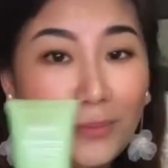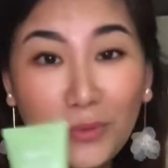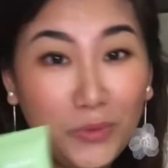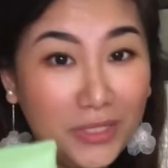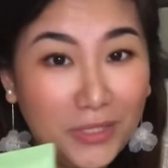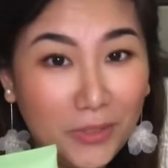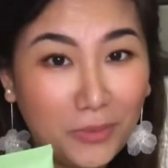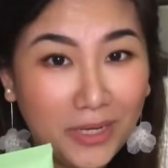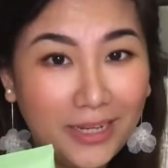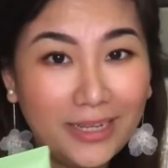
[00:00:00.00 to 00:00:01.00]
green tube
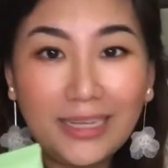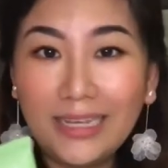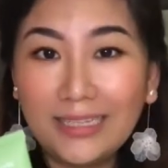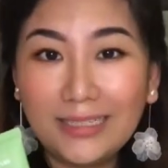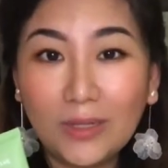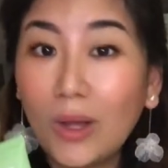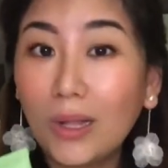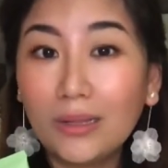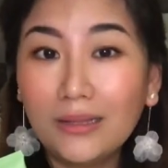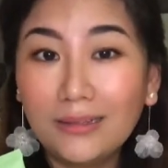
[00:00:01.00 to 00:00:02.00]
right here is
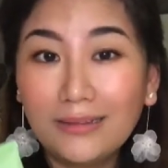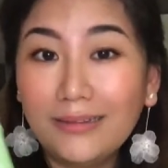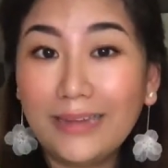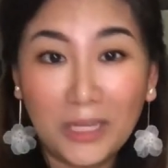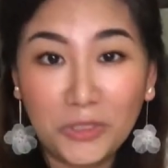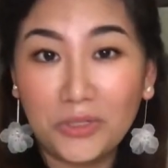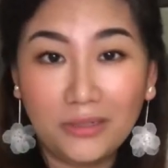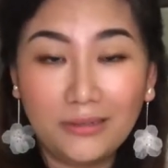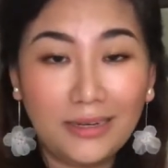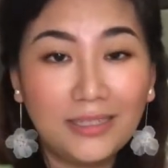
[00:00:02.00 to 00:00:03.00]
all
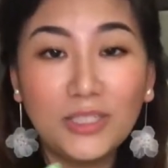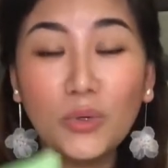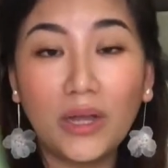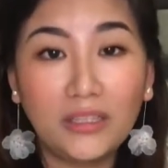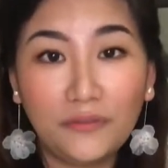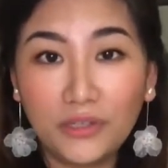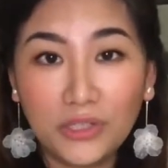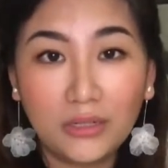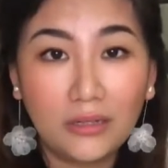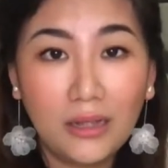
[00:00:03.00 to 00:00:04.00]
natural. There's no
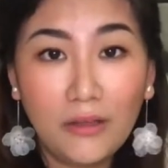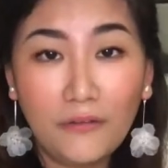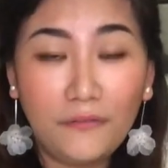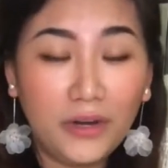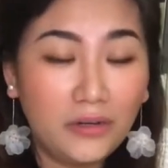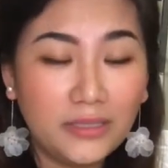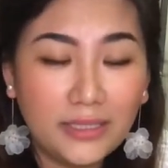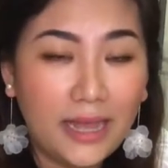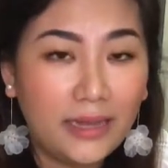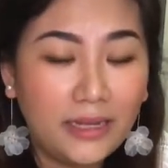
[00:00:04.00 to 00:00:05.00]
artificial fragrance
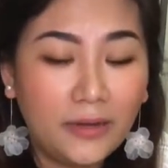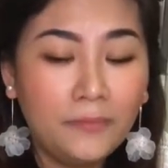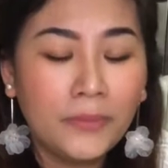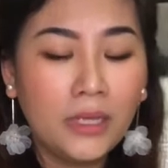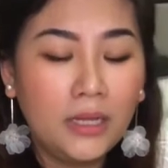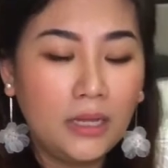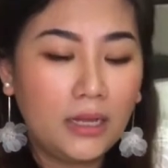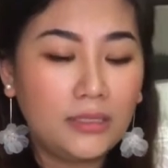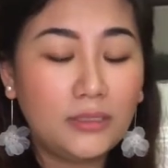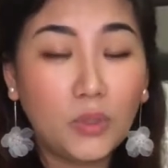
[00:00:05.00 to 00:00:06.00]
added.
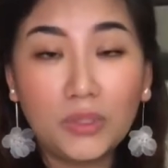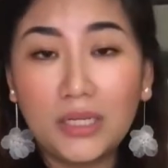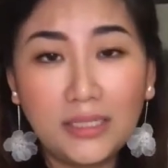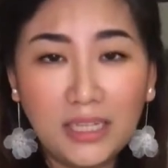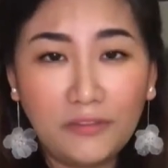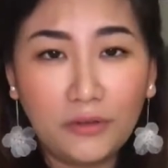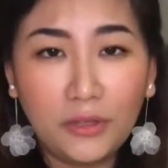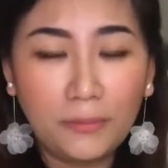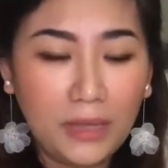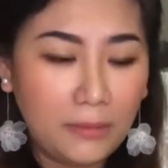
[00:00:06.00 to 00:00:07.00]
It's totally safe for
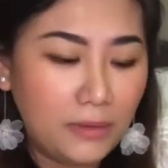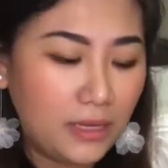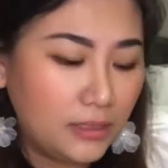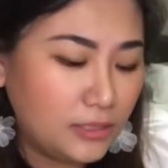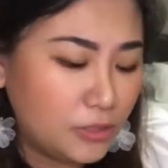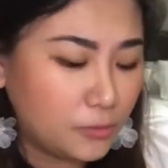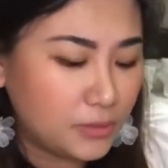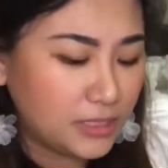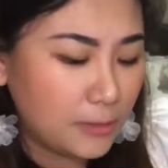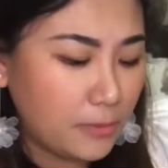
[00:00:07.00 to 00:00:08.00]
your baby, 0%
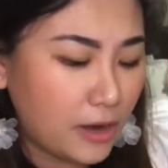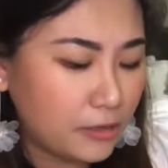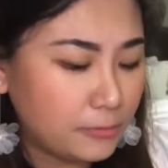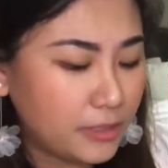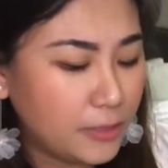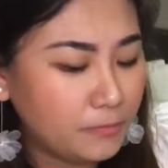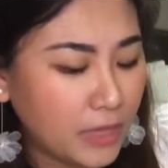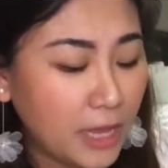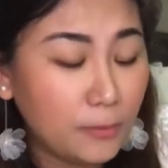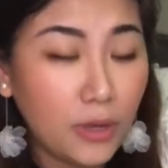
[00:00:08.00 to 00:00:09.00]
paraben,
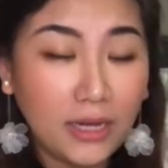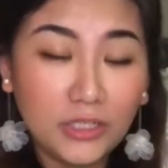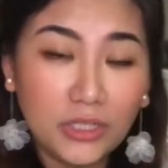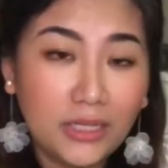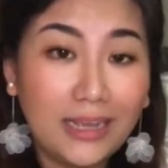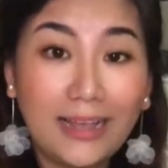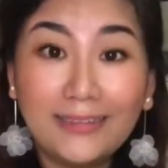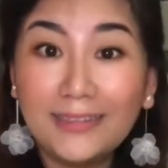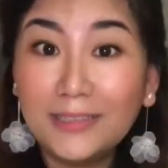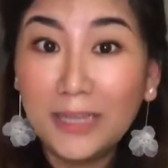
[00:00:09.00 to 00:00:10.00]
hypoallergenic,
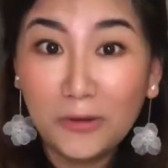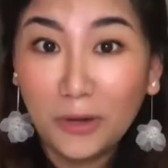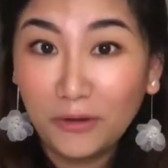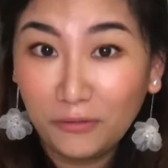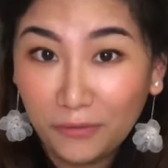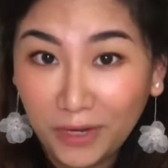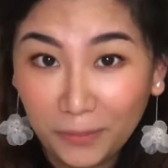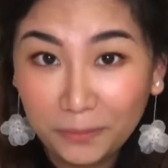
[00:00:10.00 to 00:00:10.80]
and steroid free.